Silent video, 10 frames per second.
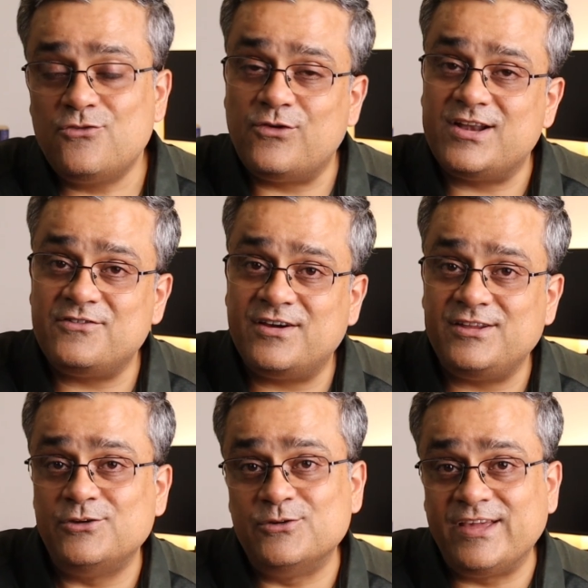whatever
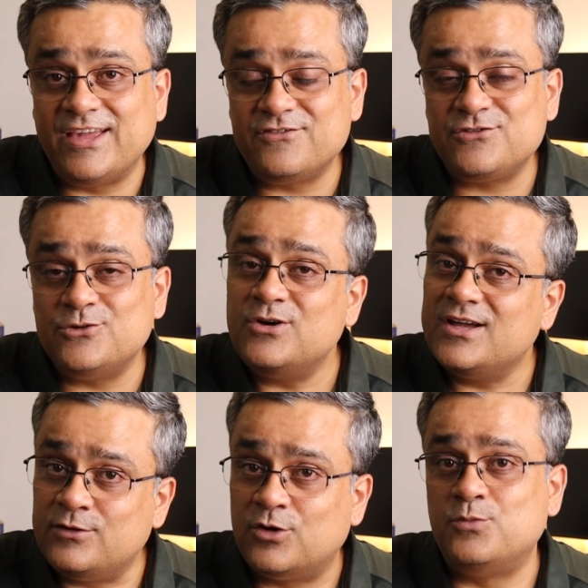you give to
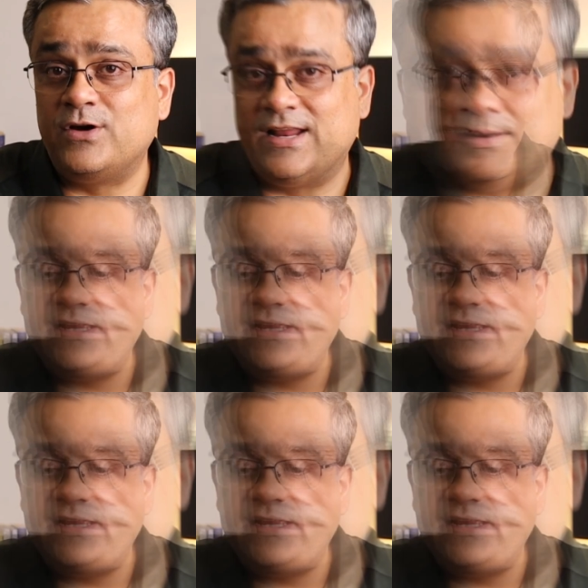NotebookLM.